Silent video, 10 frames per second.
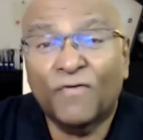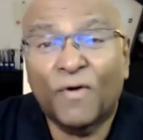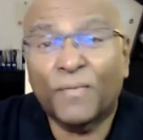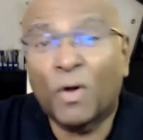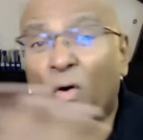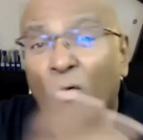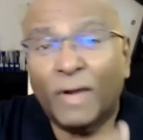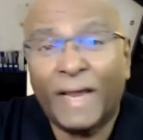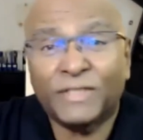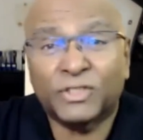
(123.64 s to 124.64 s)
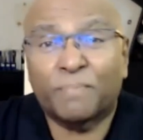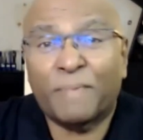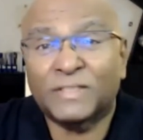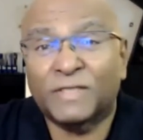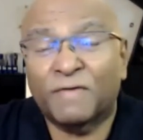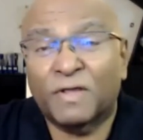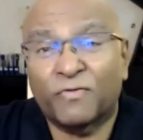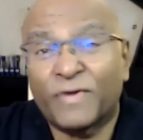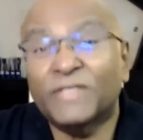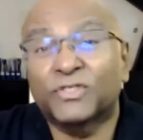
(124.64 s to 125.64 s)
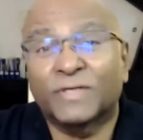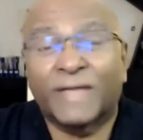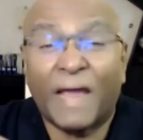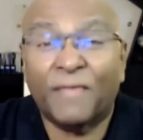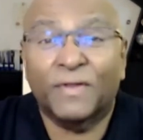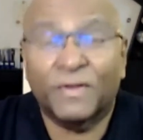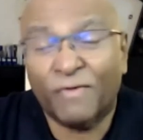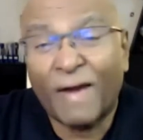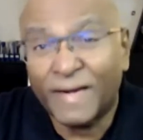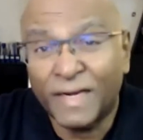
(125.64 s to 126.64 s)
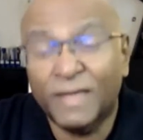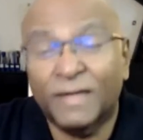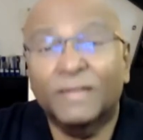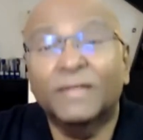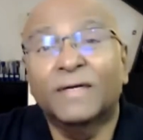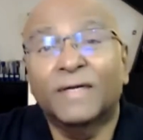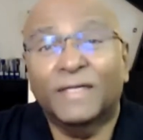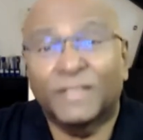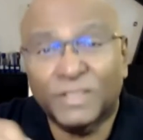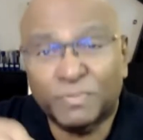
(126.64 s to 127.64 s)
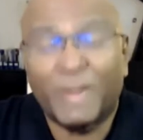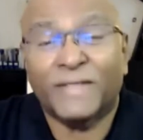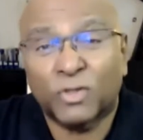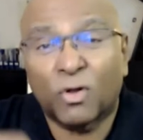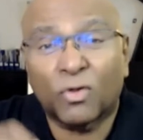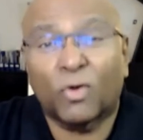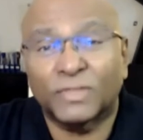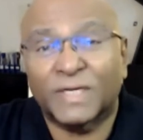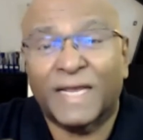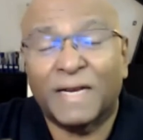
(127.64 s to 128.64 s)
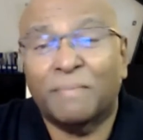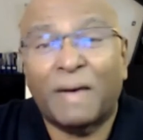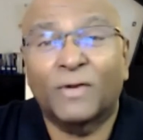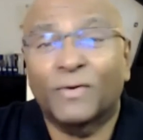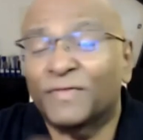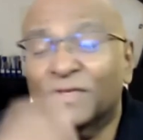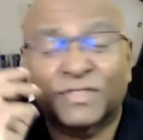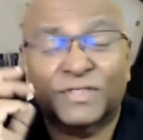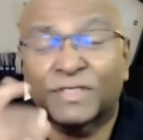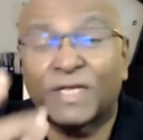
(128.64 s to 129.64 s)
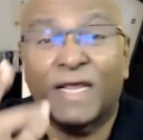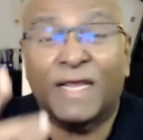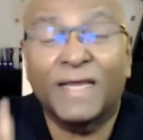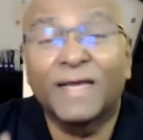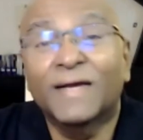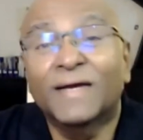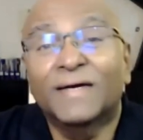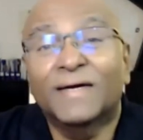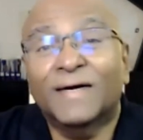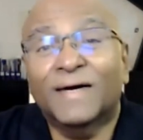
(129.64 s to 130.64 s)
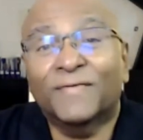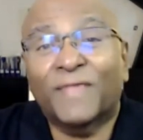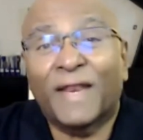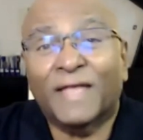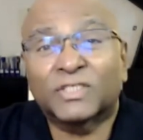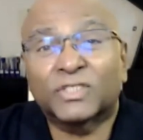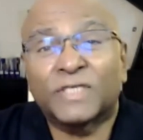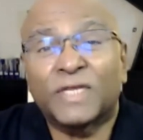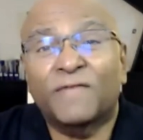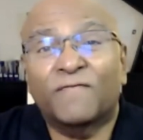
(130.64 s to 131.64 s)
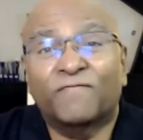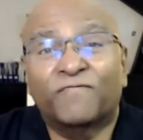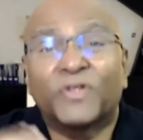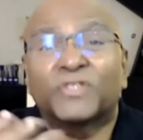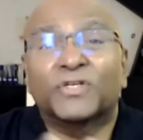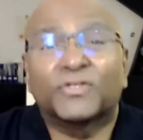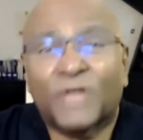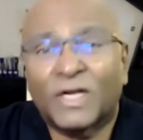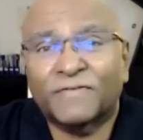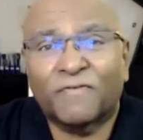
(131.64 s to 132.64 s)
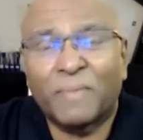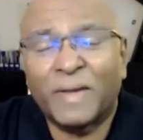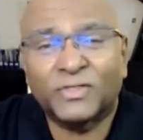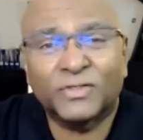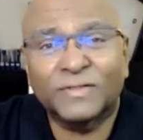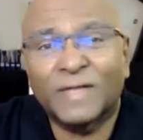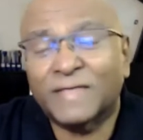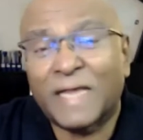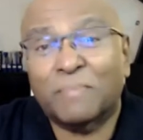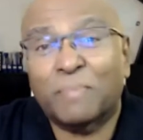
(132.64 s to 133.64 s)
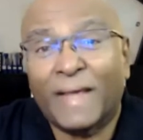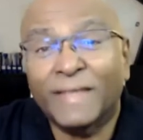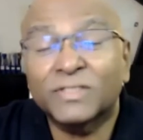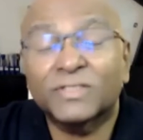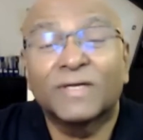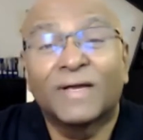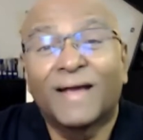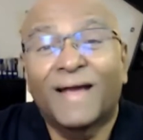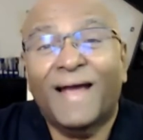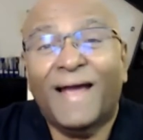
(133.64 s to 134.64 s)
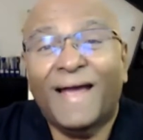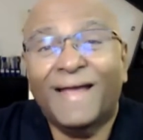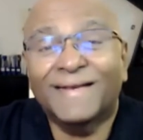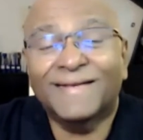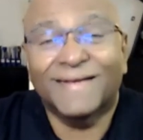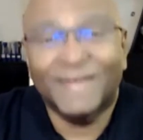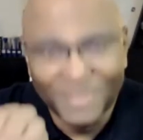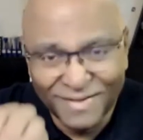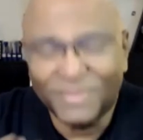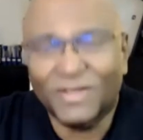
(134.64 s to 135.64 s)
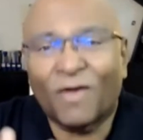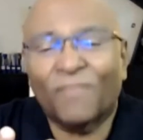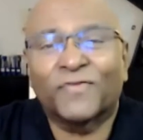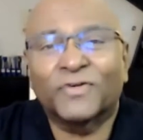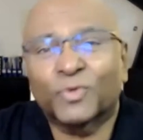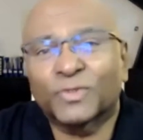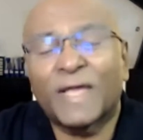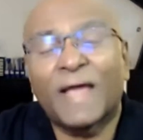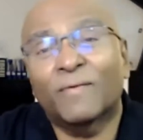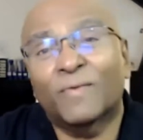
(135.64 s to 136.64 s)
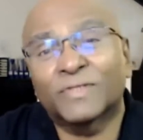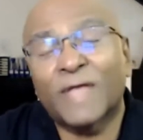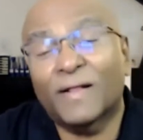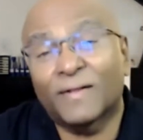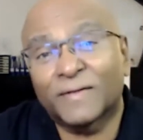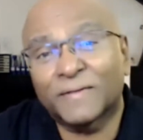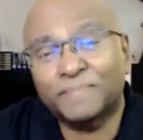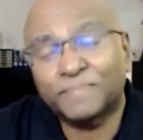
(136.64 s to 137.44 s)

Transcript: from the whole Asia Pacific region gathered right here in this place called Kota Kinabalu, in this city that has seen vision transformation take place. And the conference was held.